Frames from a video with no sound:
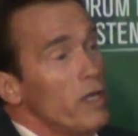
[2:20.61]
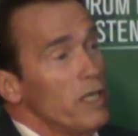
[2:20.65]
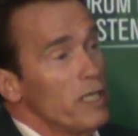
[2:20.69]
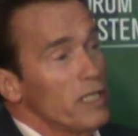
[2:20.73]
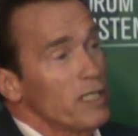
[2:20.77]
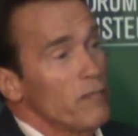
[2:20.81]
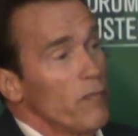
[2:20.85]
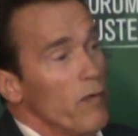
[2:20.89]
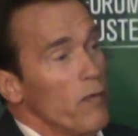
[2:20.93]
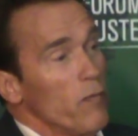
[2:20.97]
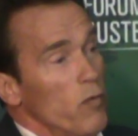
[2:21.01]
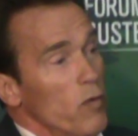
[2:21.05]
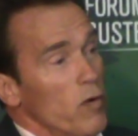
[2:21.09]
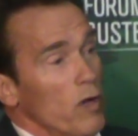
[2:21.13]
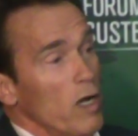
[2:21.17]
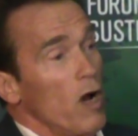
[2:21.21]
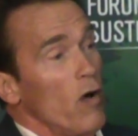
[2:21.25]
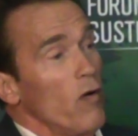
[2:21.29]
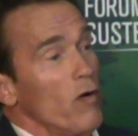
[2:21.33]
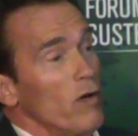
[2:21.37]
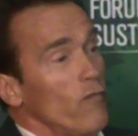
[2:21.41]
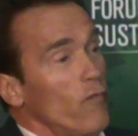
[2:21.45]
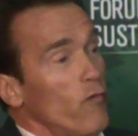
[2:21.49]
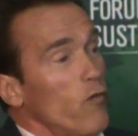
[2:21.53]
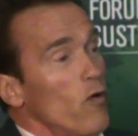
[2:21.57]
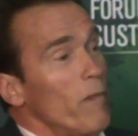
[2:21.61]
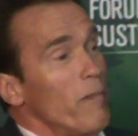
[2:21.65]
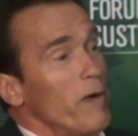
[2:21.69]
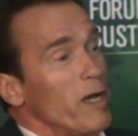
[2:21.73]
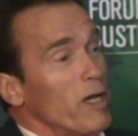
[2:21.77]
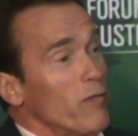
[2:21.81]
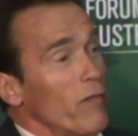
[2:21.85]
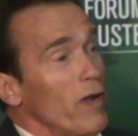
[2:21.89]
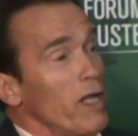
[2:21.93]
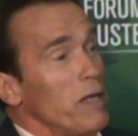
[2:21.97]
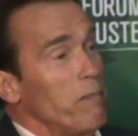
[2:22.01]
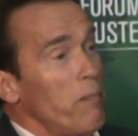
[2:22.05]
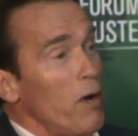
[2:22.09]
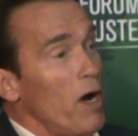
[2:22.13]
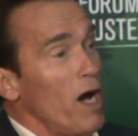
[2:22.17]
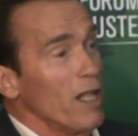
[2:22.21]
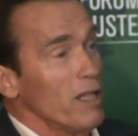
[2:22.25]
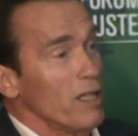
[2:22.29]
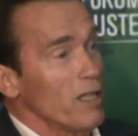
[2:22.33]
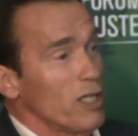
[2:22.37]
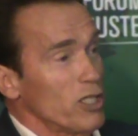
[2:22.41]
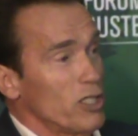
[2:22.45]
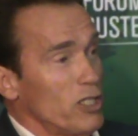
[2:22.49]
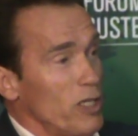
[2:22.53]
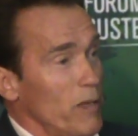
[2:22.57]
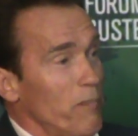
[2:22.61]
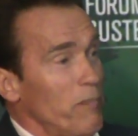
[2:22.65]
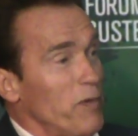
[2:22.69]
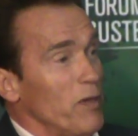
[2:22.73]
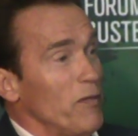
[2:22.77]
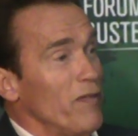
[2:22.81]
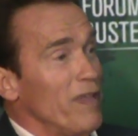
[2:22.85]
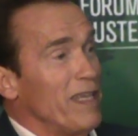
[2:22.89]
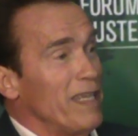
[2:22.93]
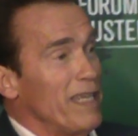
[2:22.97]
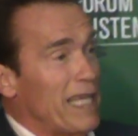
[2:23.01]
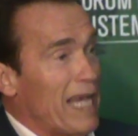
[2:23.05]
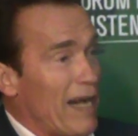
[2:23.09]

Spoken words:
is we will go and form a great partnership between